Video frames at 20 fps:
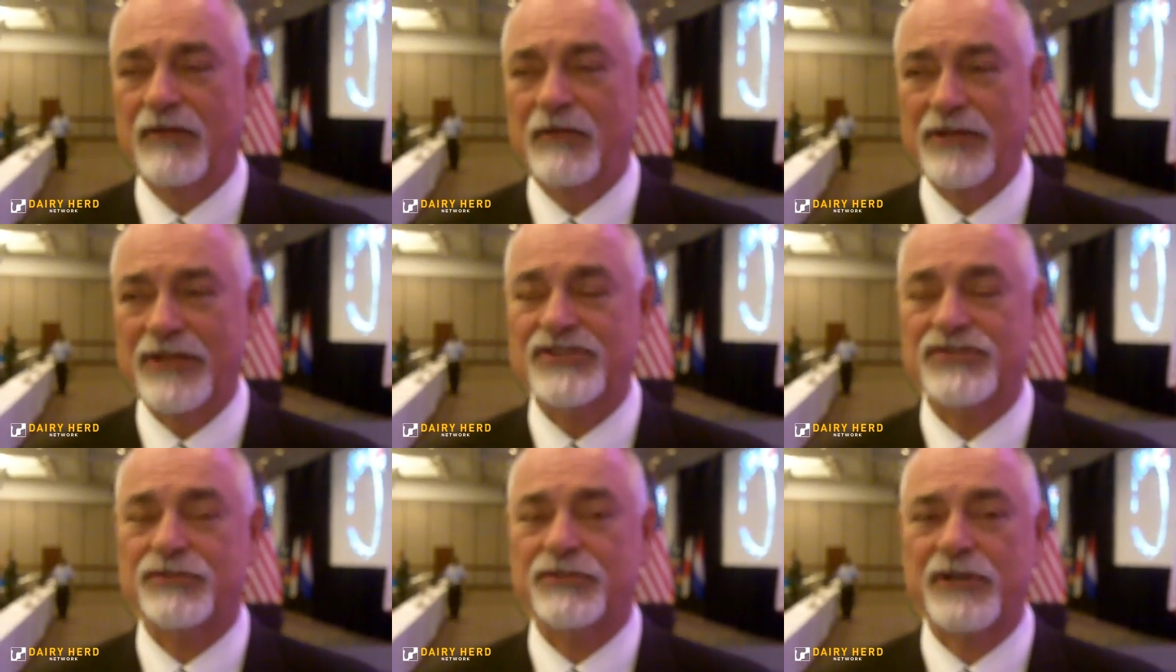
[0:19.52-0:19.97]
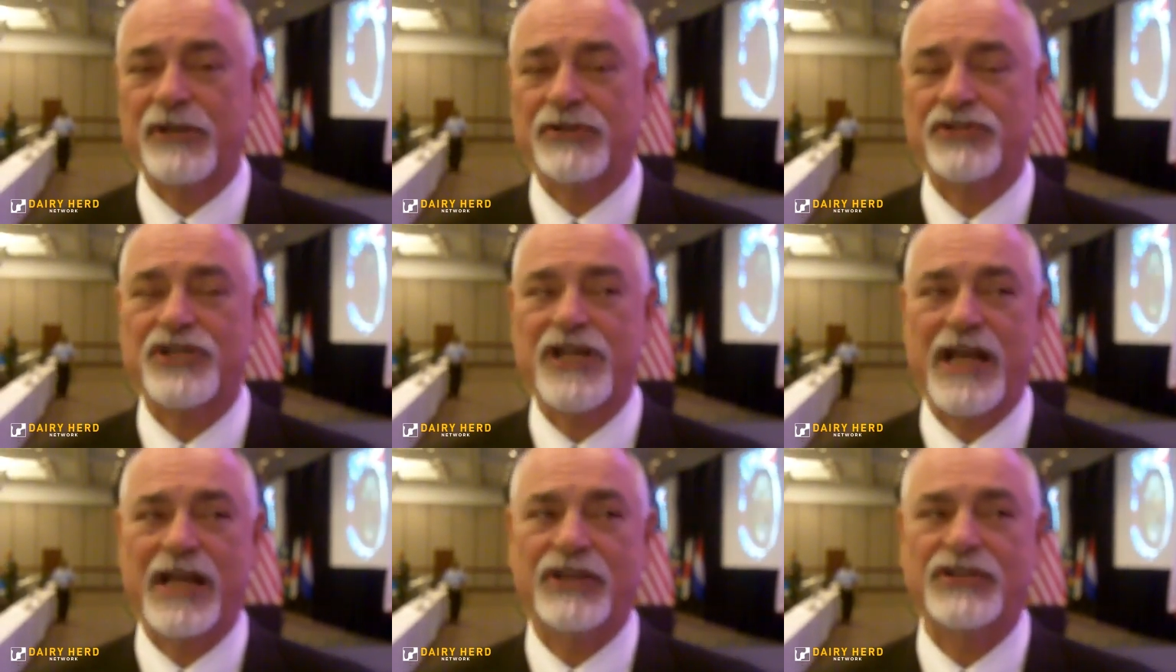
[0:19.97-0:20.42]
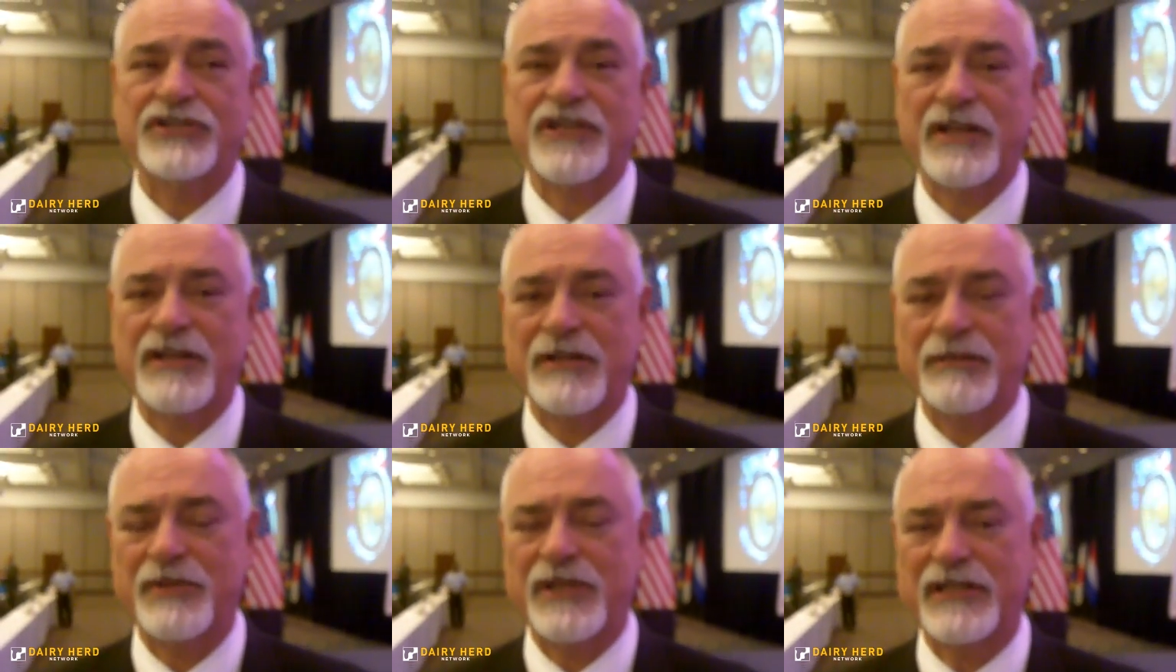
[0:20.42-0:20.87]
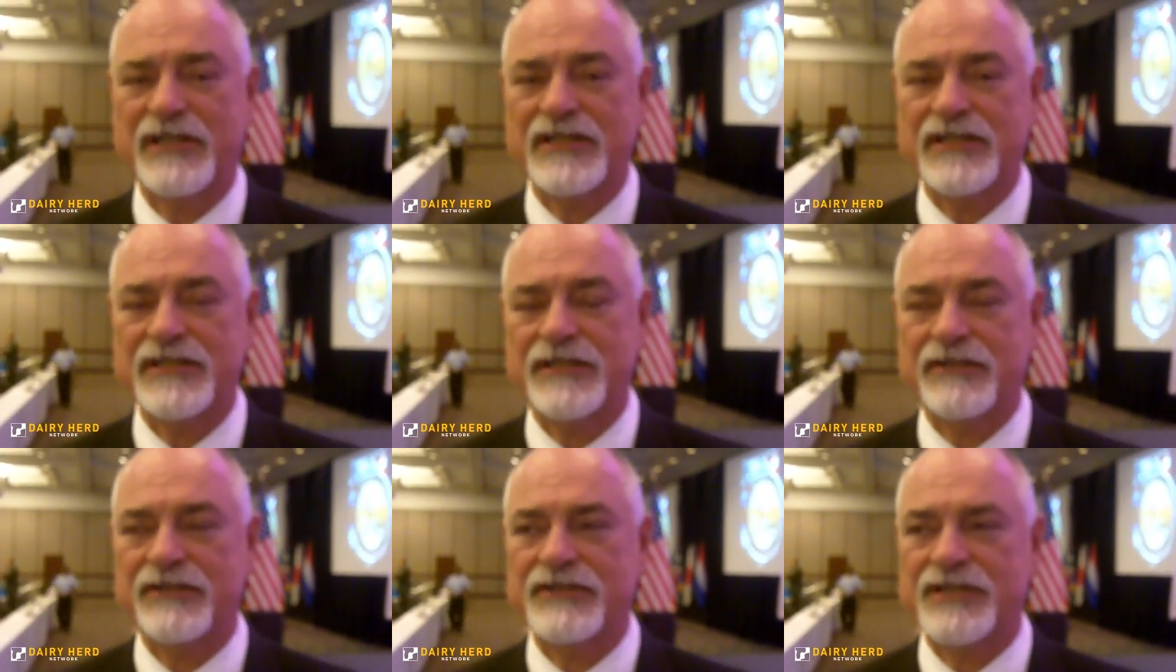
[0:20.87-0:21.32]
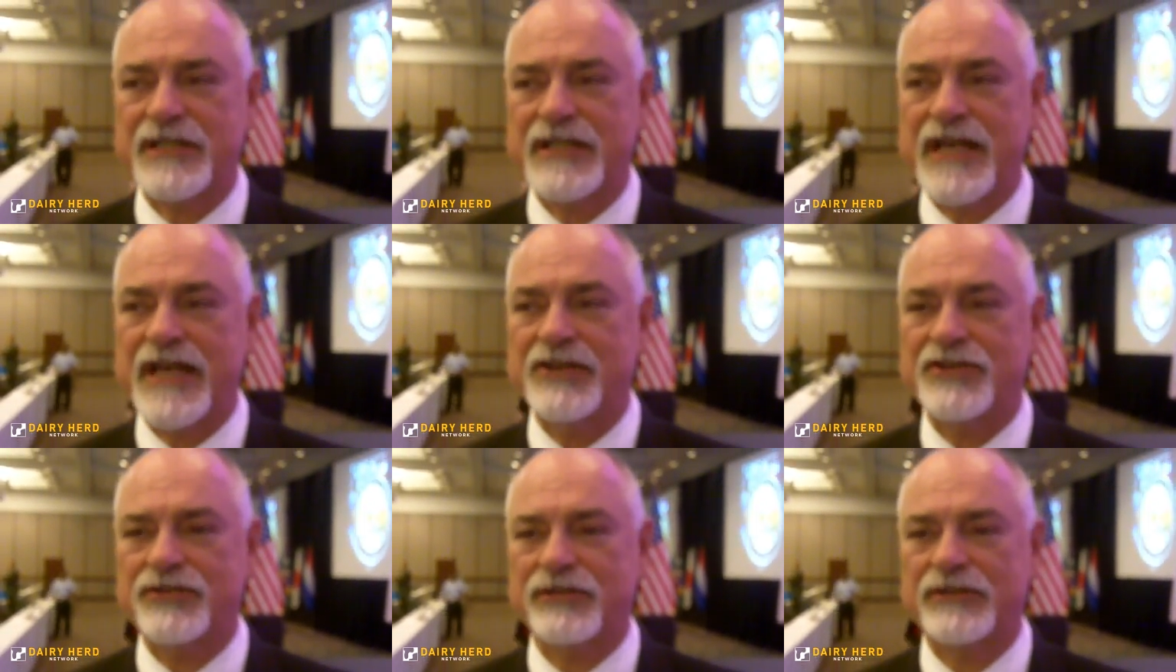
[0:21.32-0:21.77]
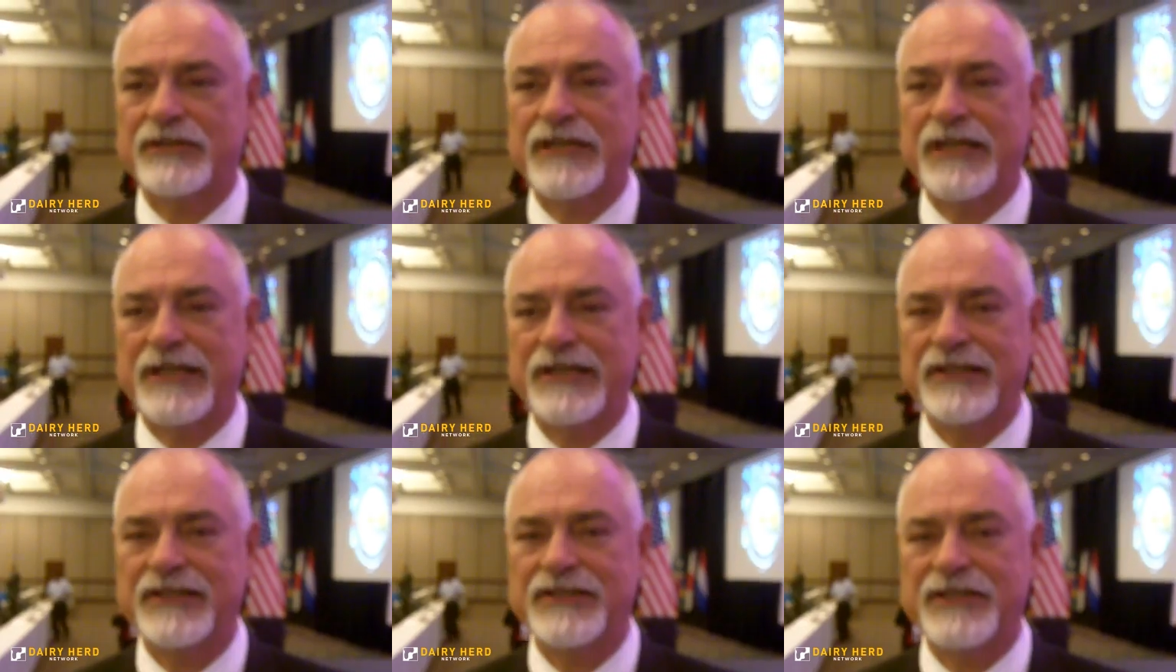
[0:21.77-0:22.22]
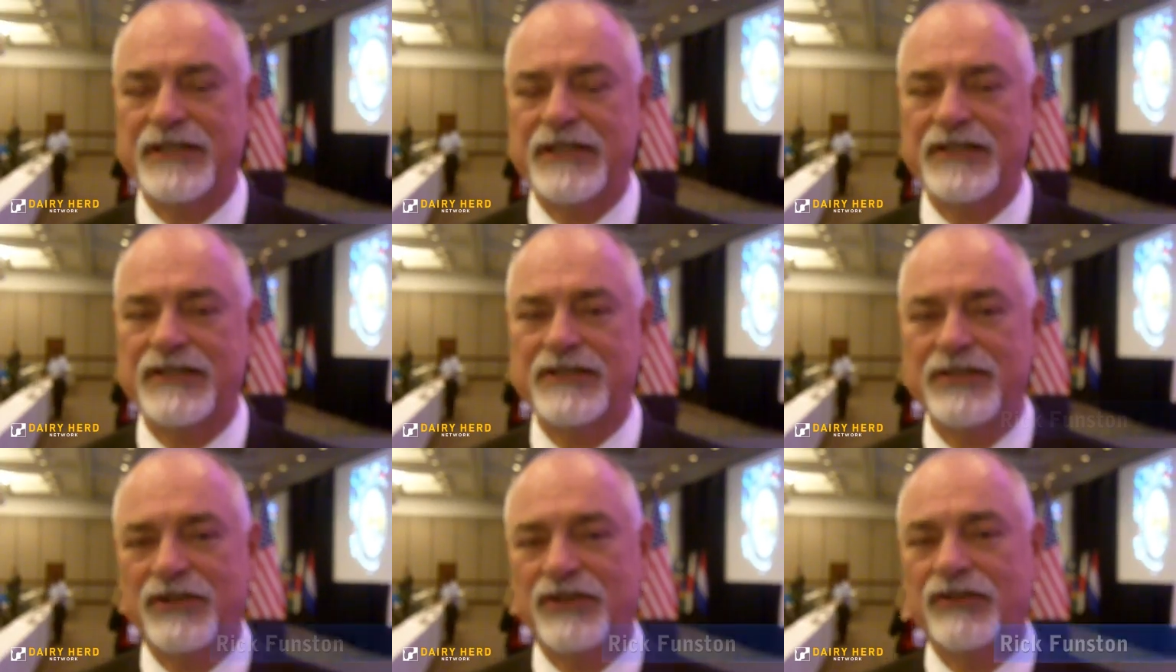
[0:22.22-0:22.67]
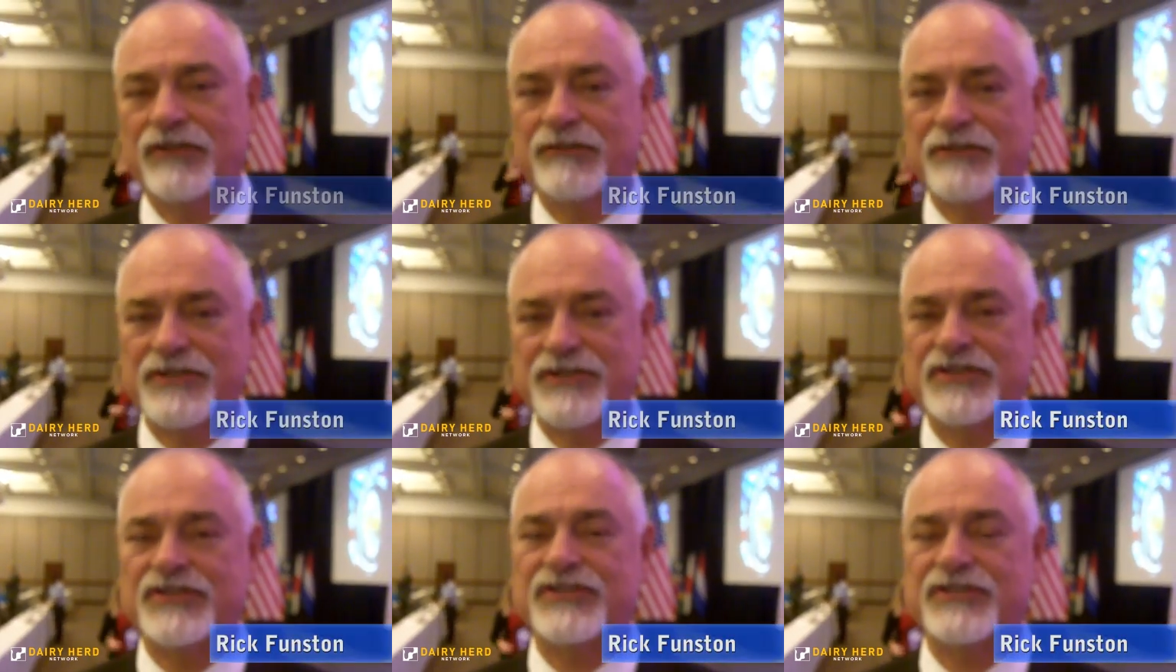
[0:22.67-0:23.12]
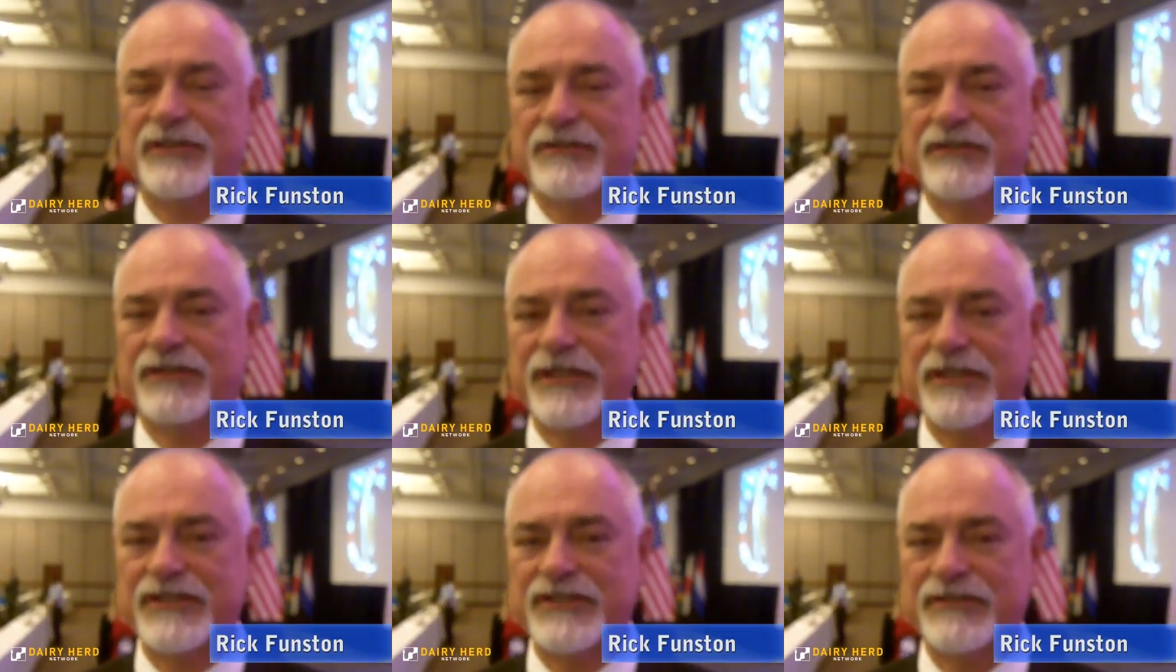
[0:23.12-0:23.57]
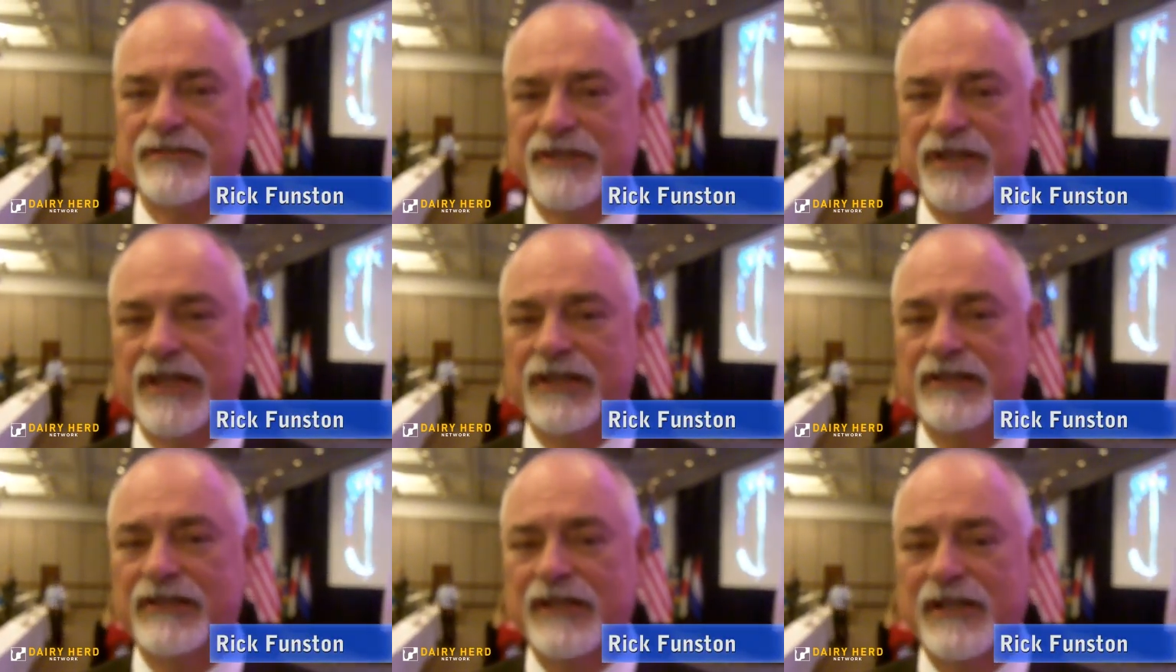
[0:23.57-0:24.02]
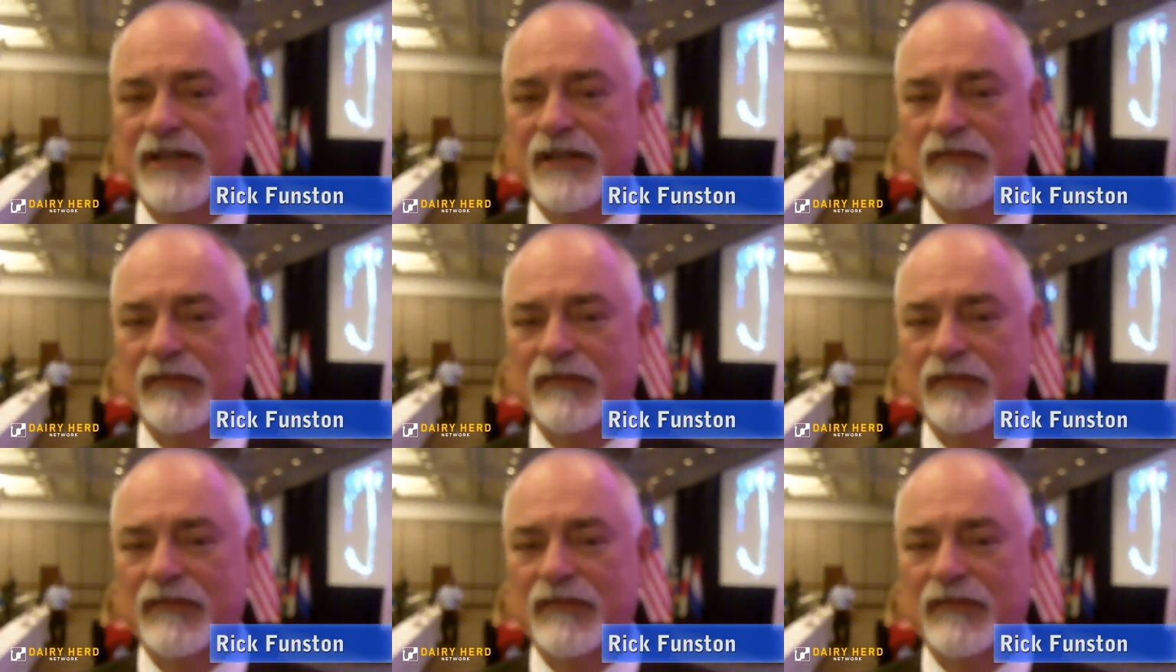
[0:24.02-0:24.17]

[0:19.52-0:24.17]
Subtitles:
Well, that's a real challenge, I think, because there's a natural tendency until there is a serious event